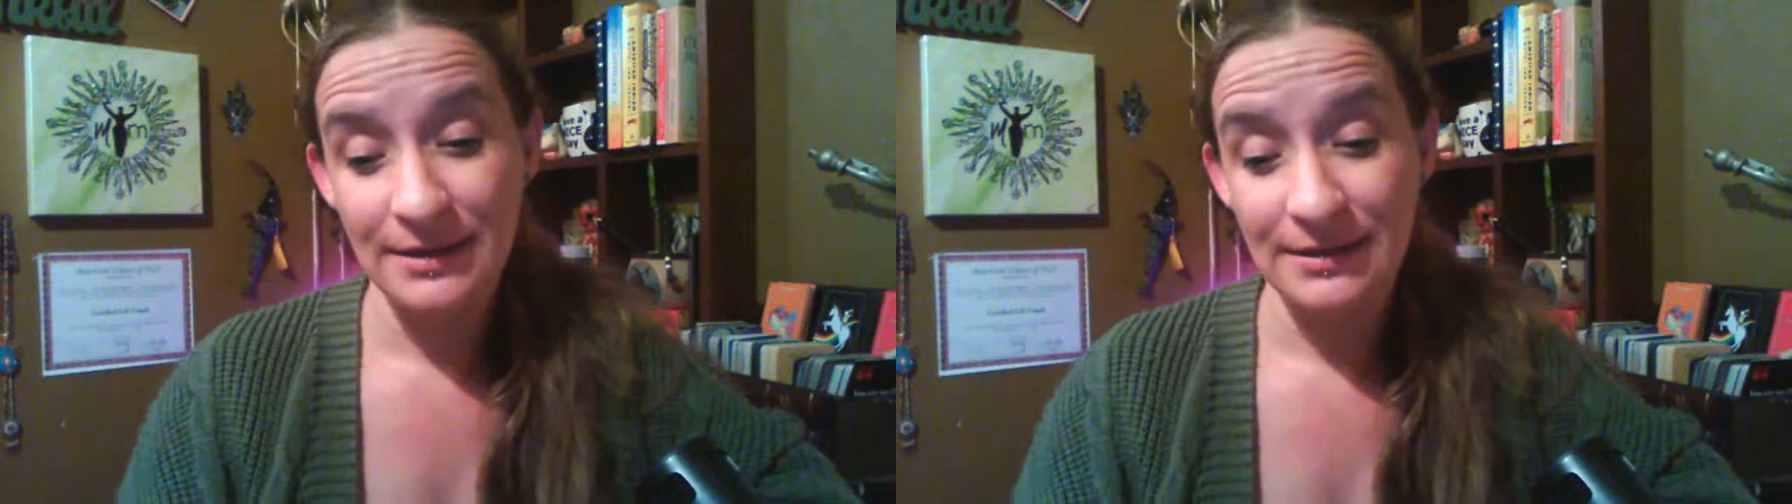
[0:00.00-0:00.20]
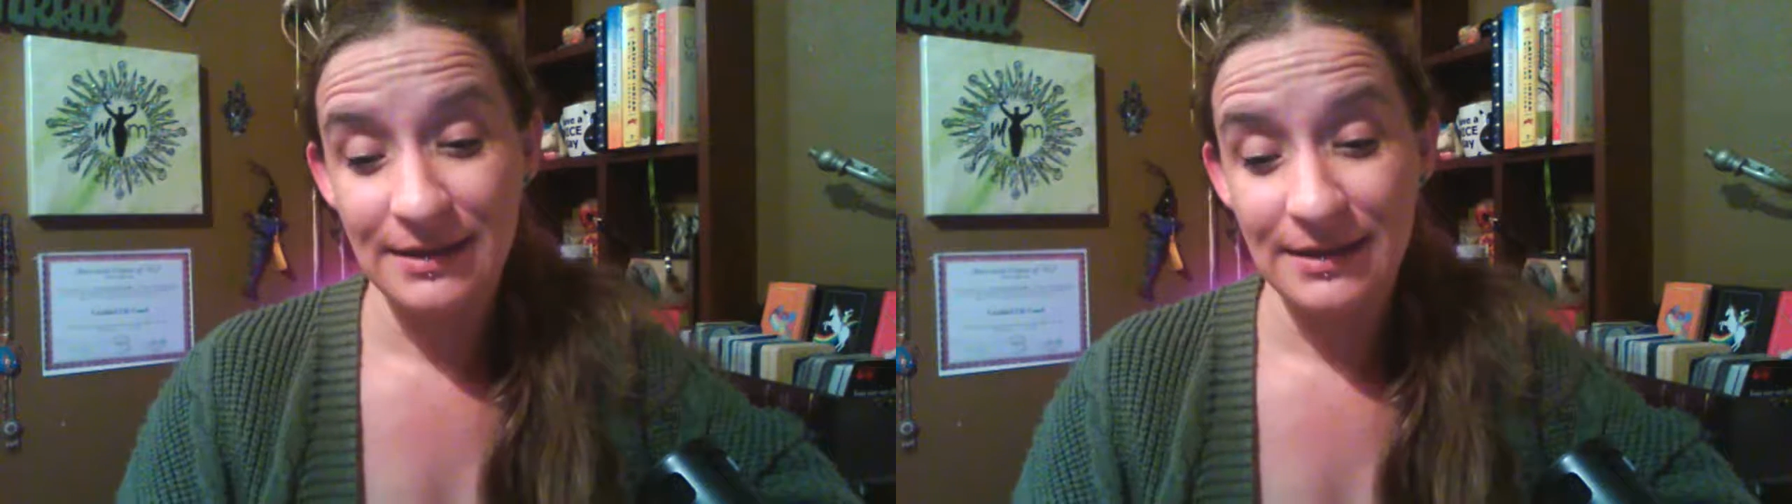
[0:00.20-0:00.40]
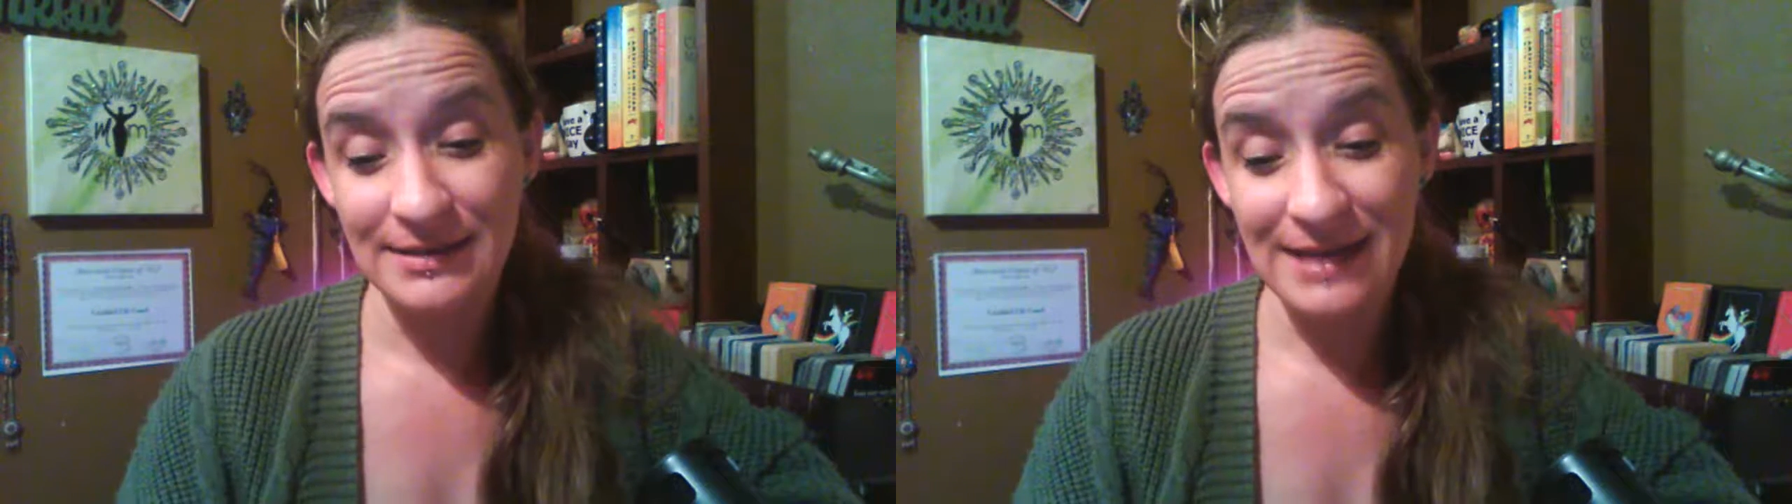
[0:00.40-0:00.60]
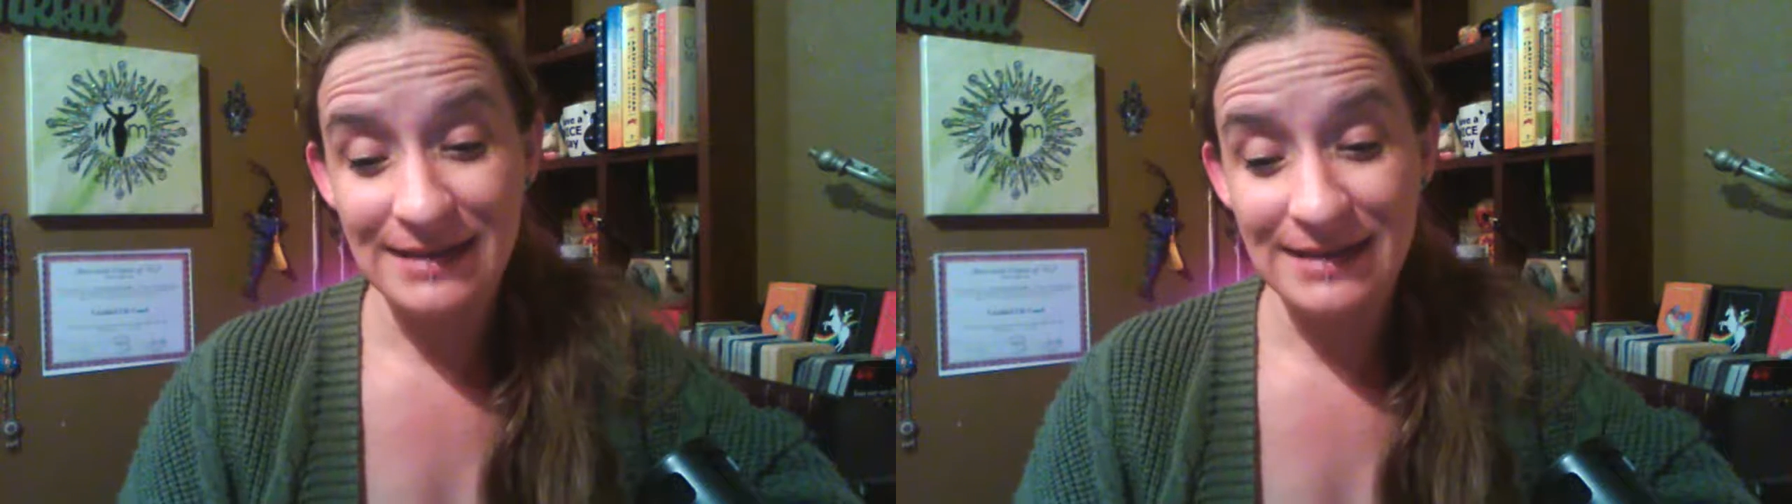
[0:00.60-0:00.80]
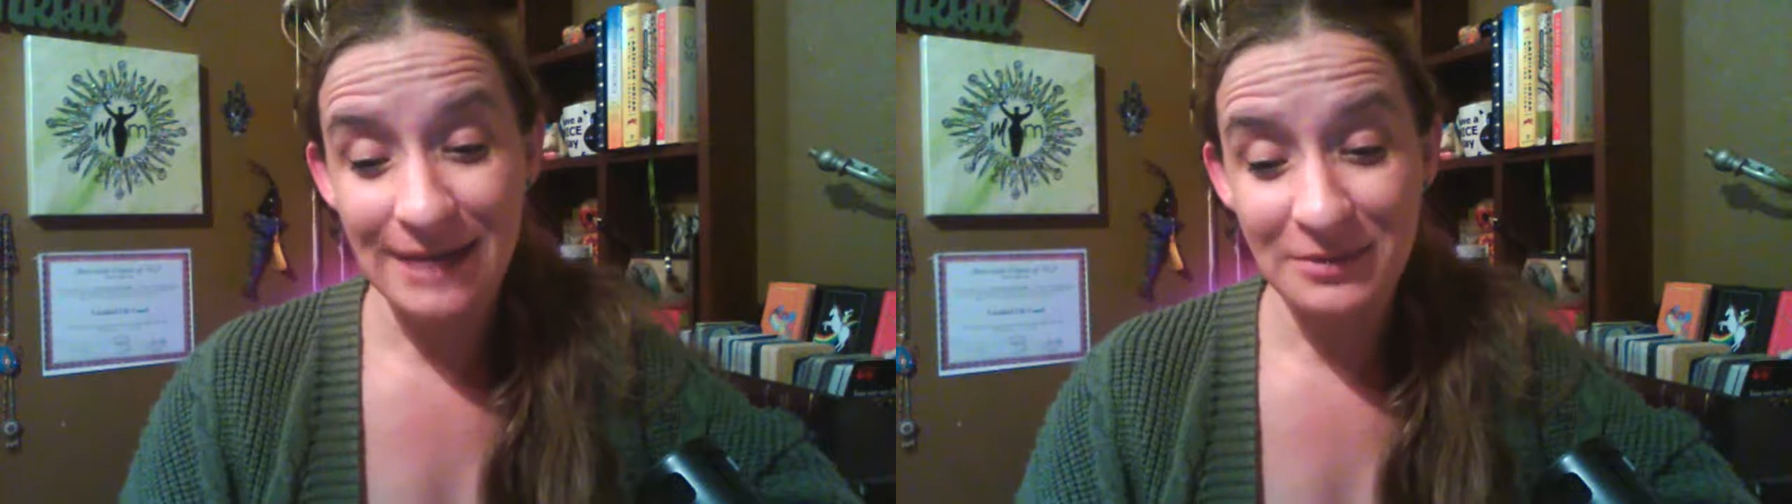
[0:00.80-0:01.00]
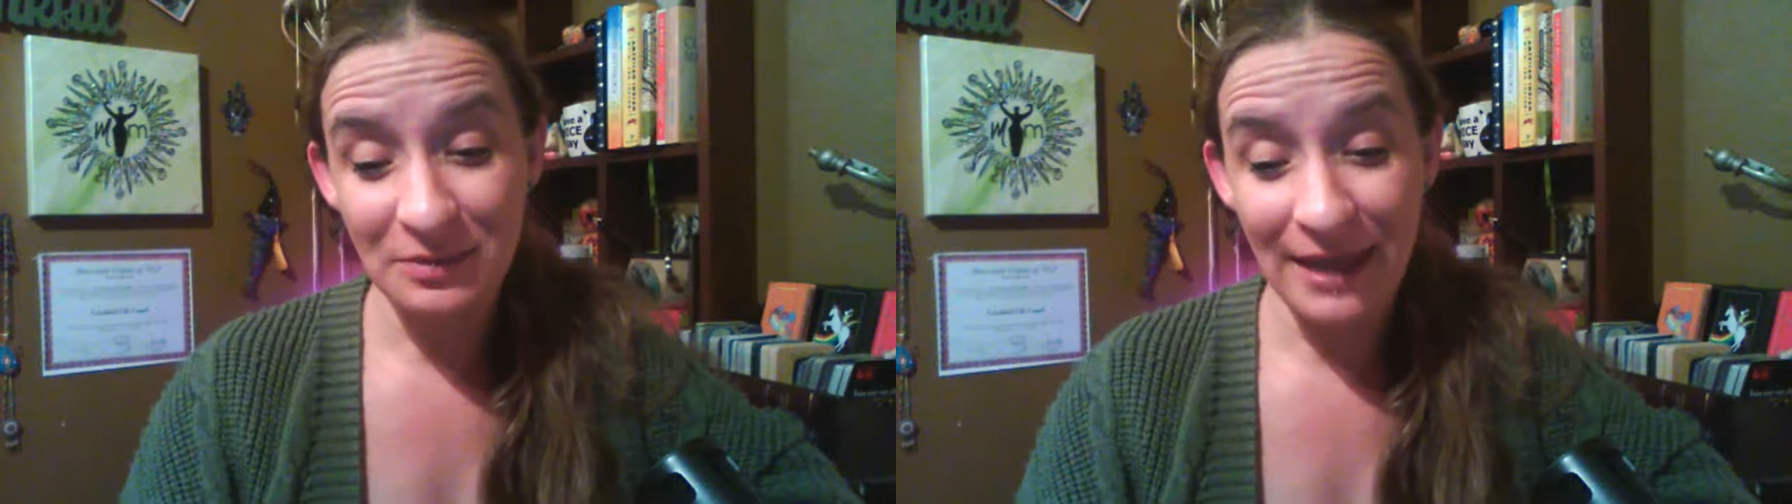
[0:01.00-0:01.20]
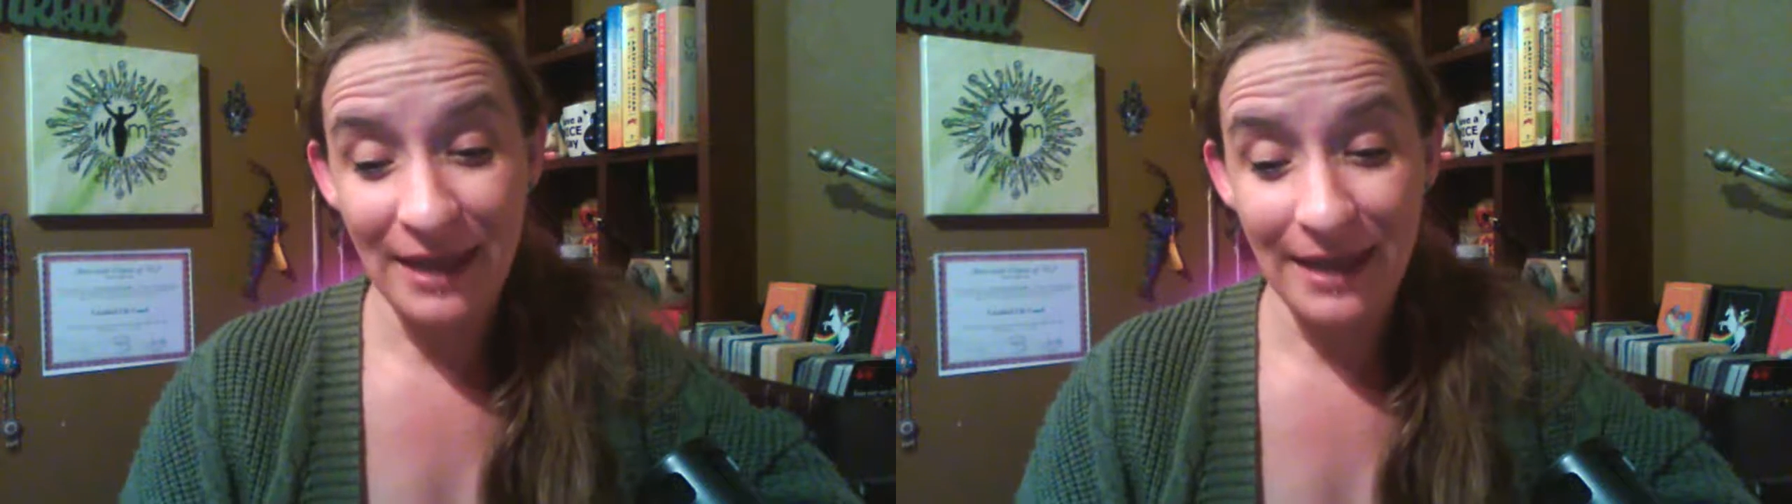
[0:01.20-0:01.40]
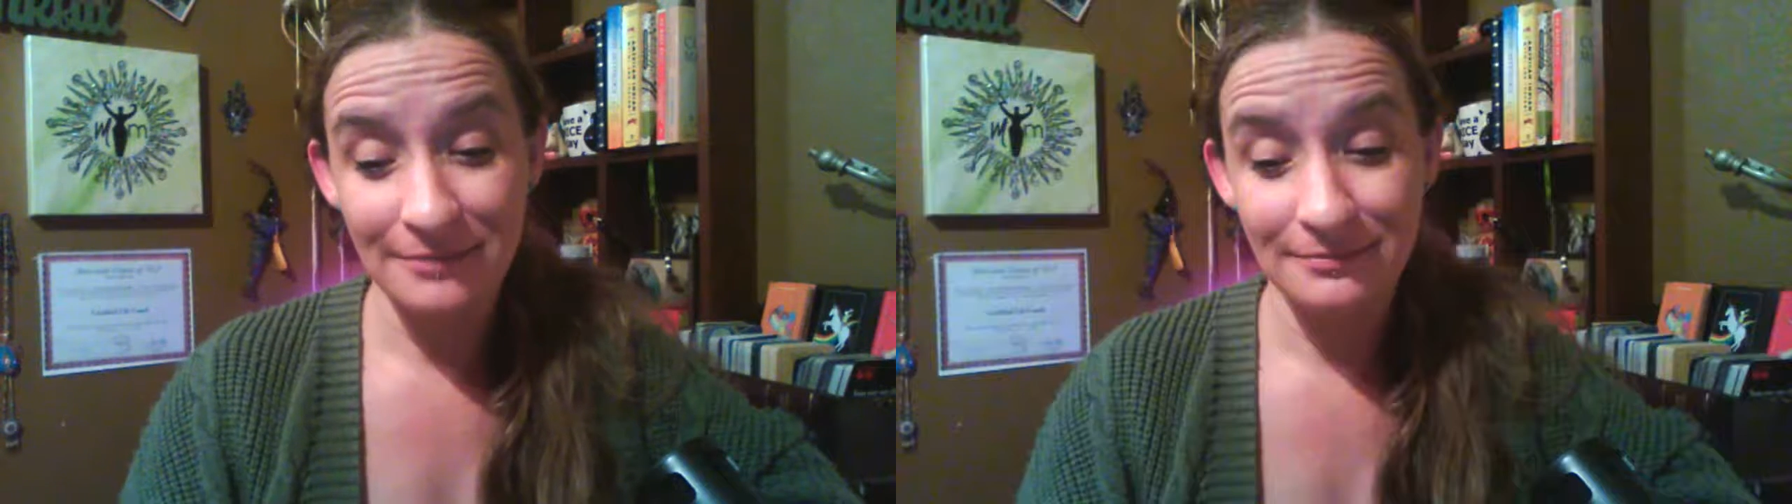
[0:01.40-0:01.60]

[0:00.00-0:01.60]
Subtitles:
And take time to play.